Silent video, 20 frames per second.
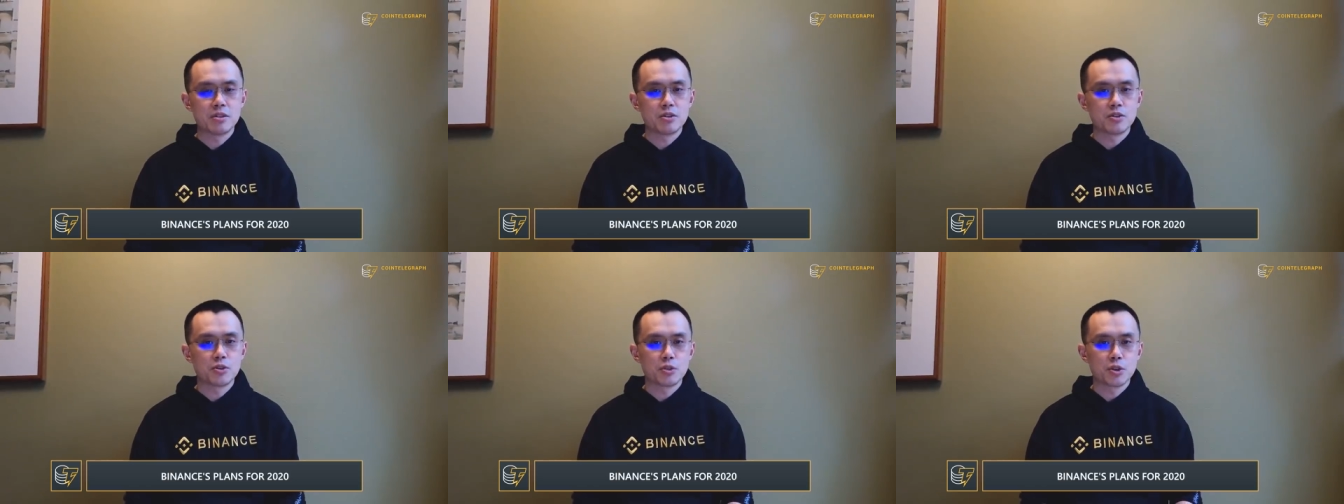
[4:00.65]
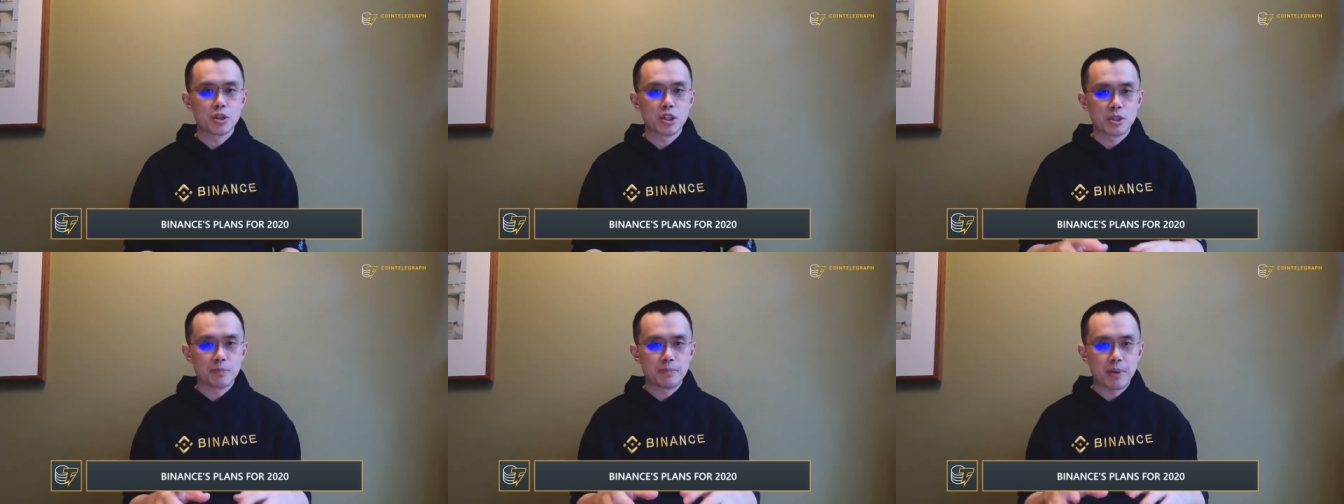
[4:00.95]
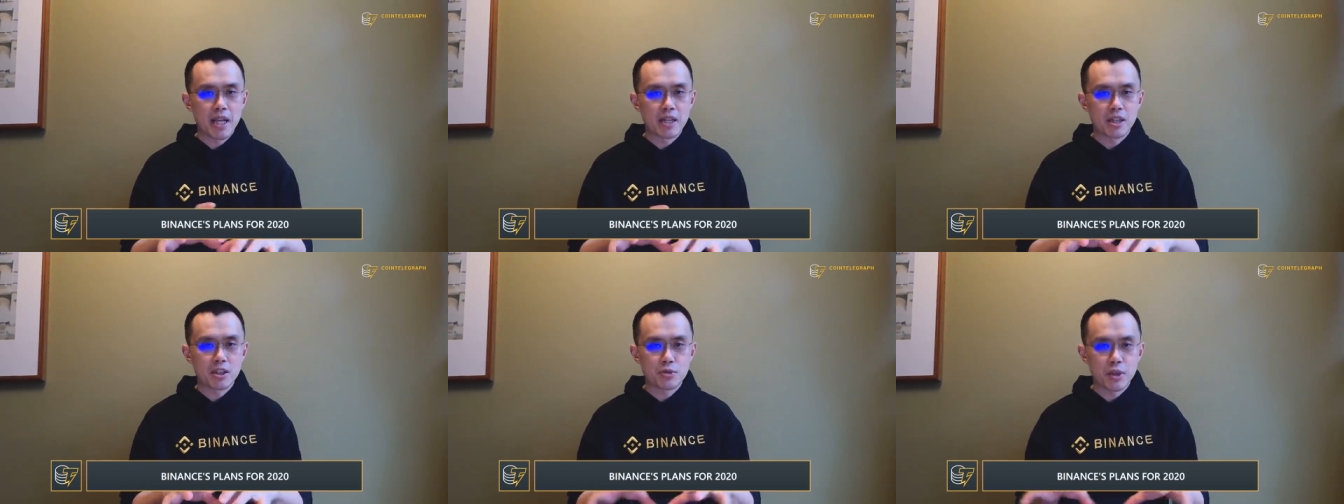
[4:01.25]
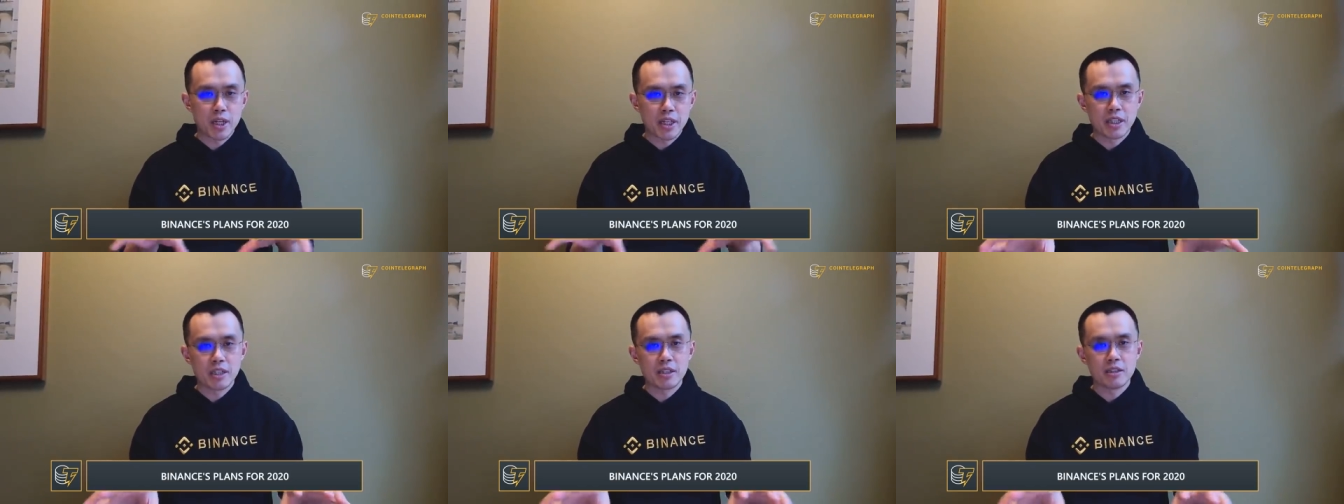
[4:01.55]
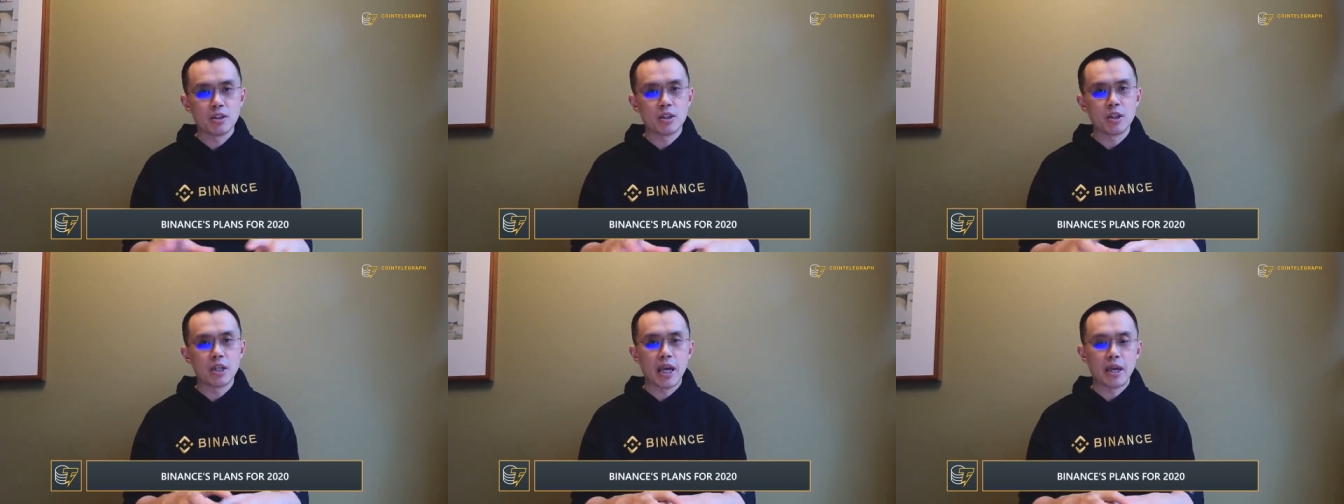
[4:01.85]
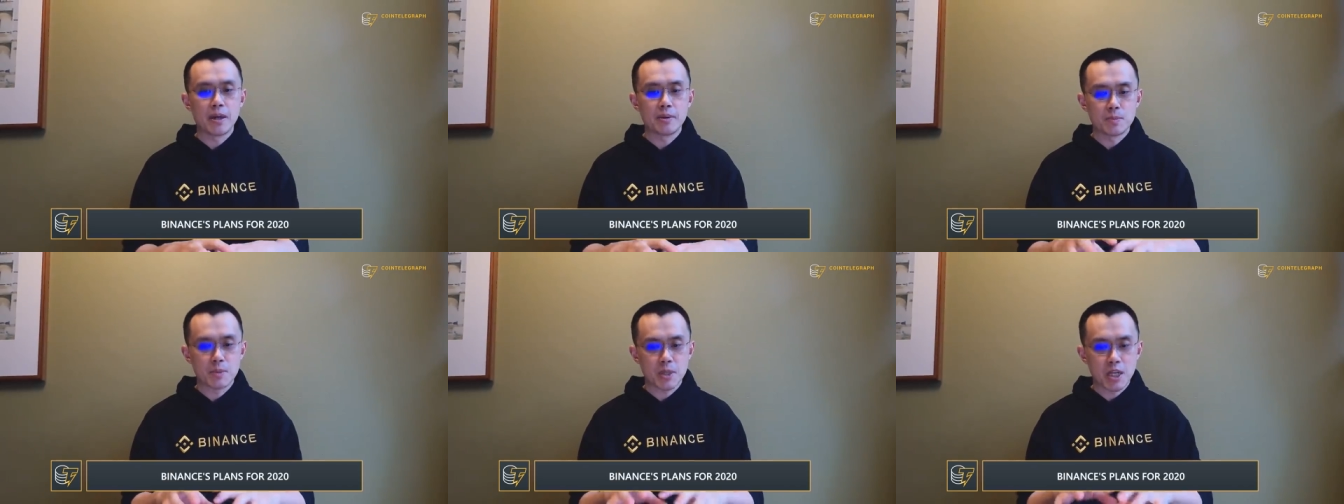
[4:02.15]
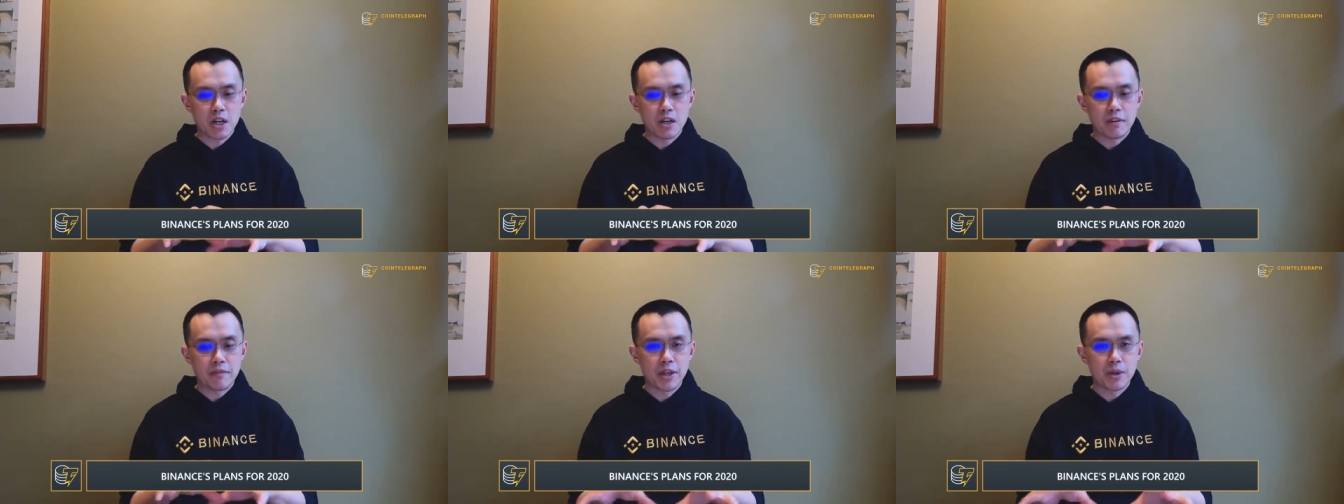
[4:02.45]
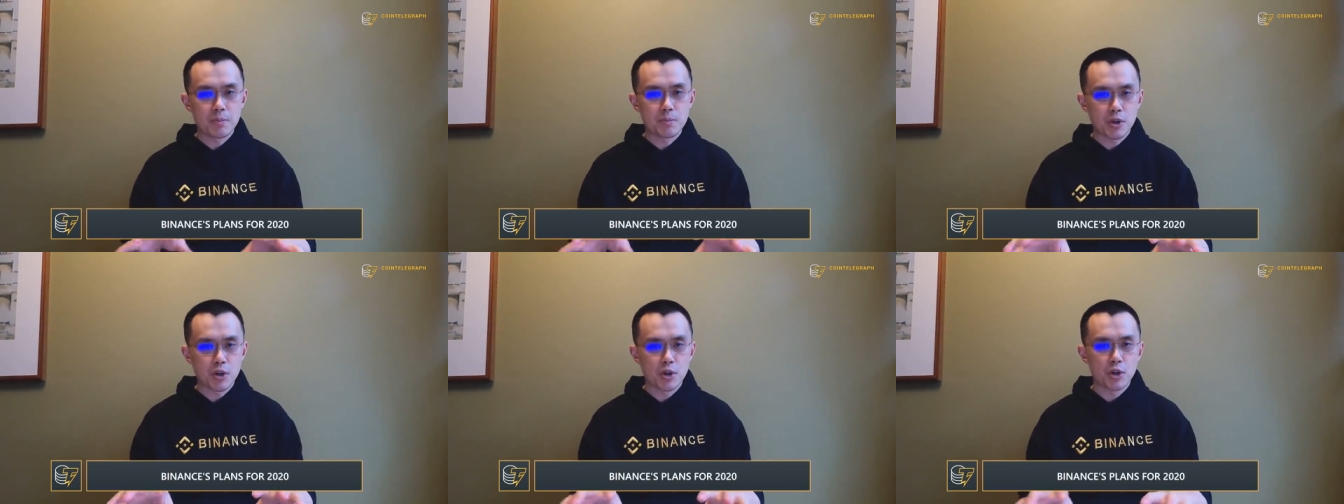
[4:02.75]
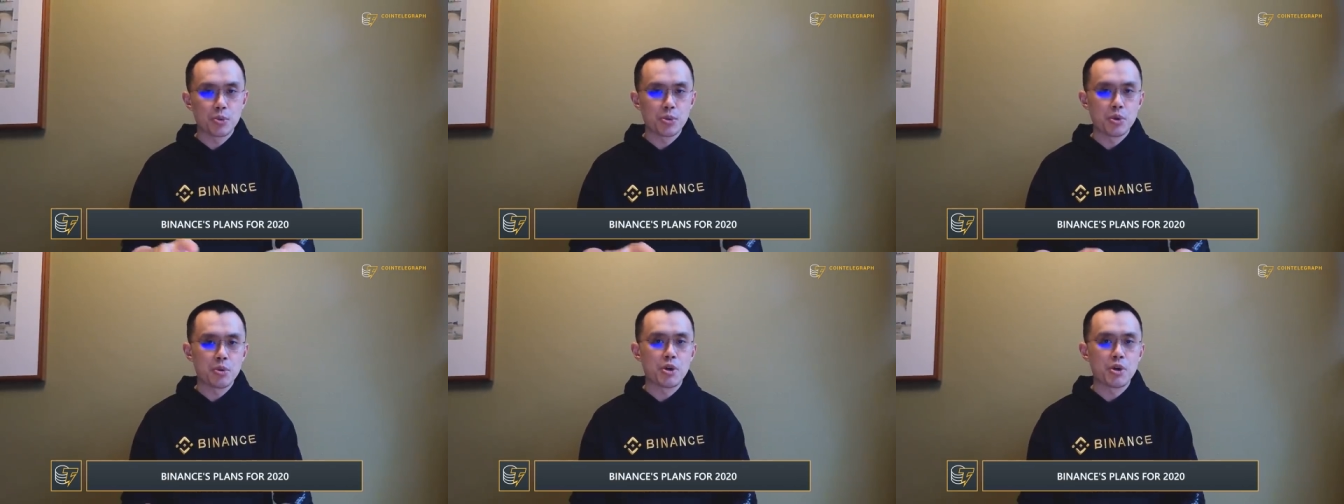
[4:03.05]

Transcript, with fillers: so uh, penetrating uh, and covering global